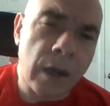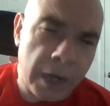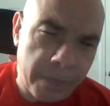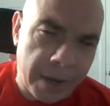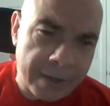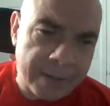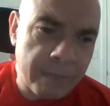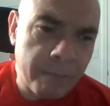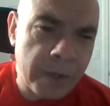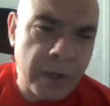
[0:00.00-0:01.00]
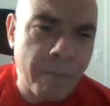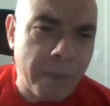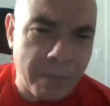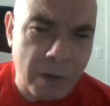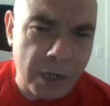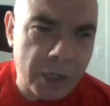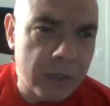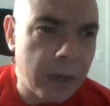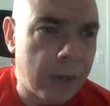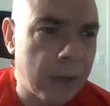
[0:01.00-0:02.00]
Unmasked, but not by
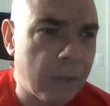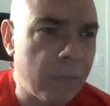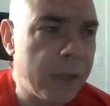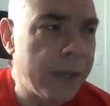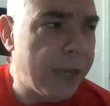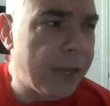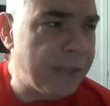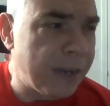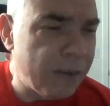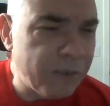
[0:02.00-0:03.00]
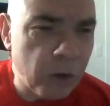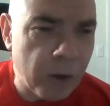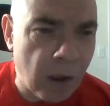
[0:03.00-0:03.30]
much. It's a heavier